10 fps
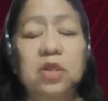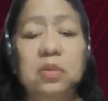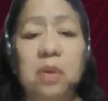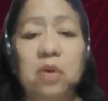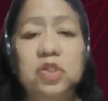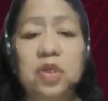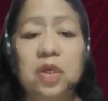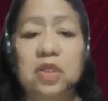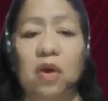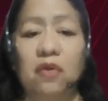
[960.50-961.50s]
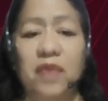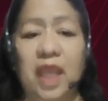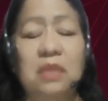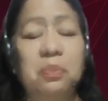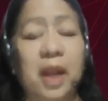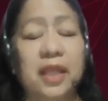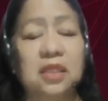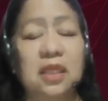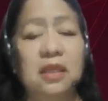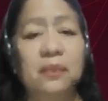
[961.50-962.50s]
on motion of any
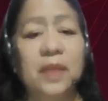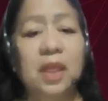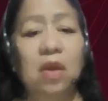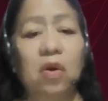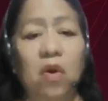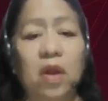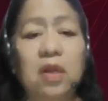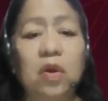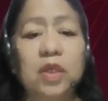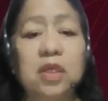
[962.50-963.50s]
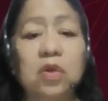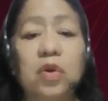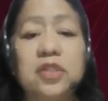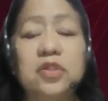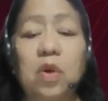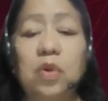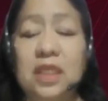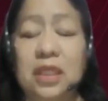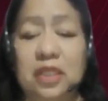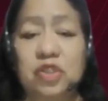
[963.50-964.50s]
party or on the court's
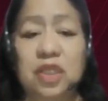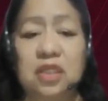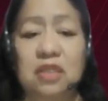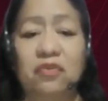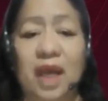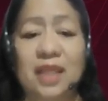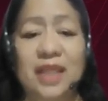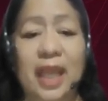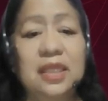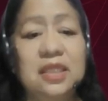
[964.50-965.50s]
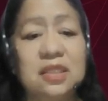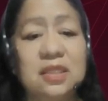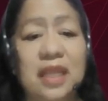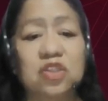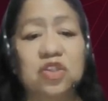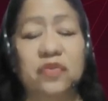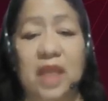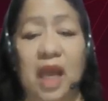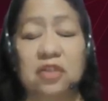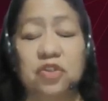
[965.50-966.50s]
own initiative at any stage of
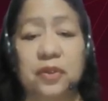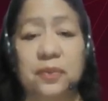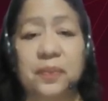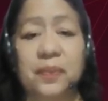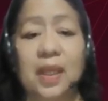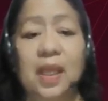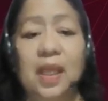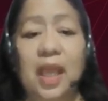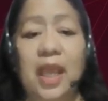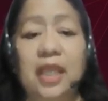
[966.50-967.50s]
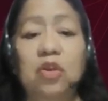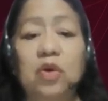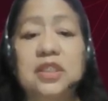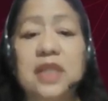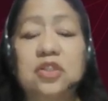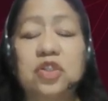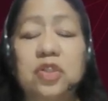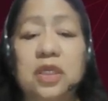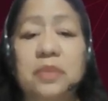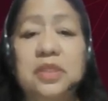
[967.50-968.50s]
the action and on
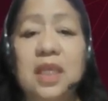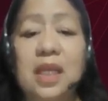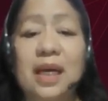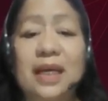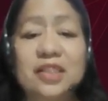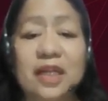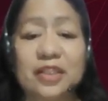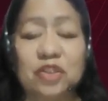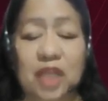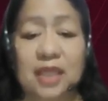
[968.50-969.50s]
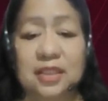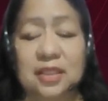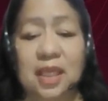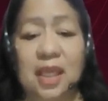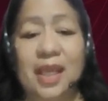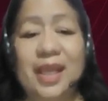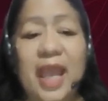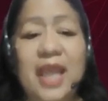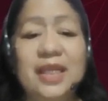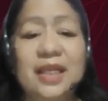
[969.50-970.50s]
such terms as are just.
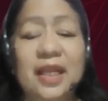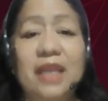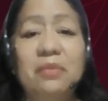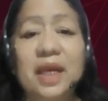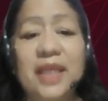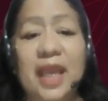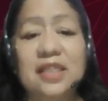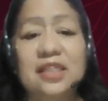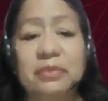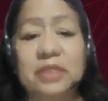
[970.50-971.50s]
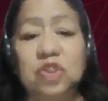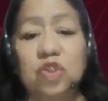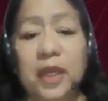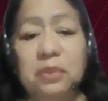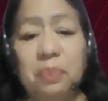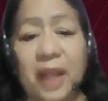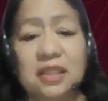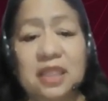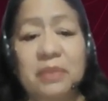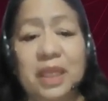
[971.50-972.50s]
Any claim against a misjoined
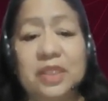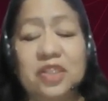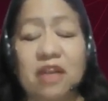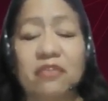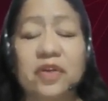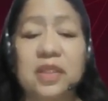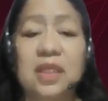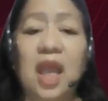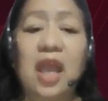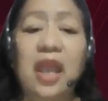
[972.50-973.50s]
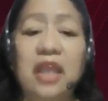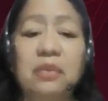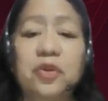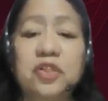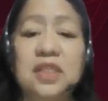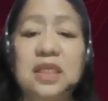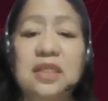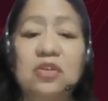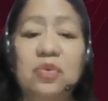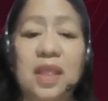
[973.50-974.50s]
party may be severed and
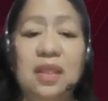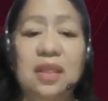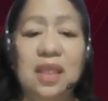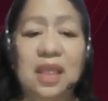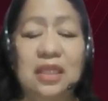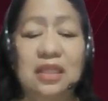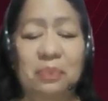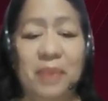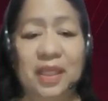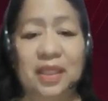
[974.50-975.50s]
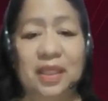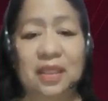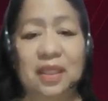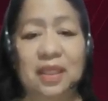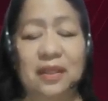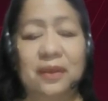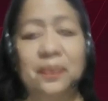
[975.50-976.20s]
proceeded with independently.